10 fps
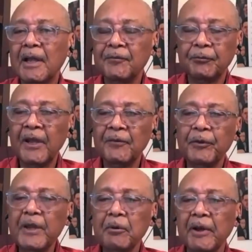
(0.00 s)
if
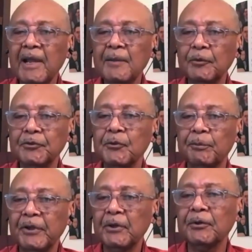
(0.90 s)
we were able to
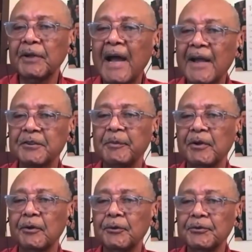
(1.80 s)
build
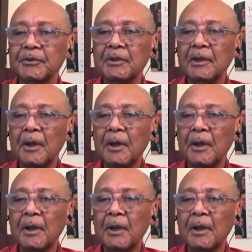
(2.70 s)
hospitals,